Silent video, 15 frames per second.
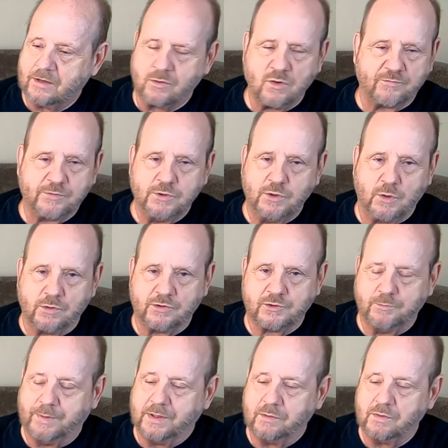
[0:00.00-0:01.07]
I don't know if you
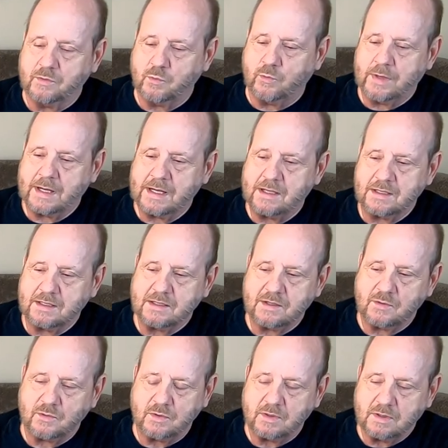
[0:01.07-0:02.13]
noticed, but when I
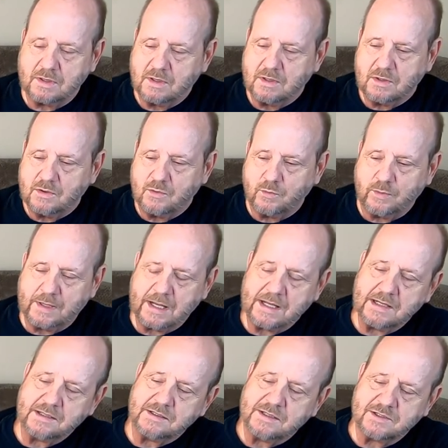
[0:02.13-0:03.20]
when
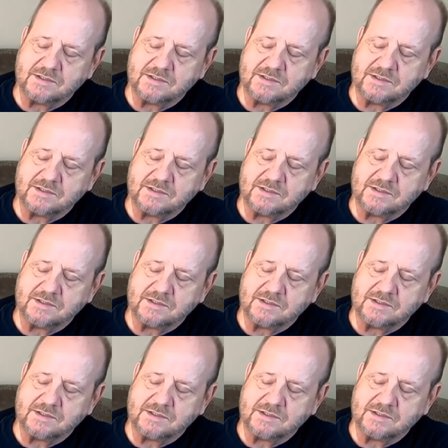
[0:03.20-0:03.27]
I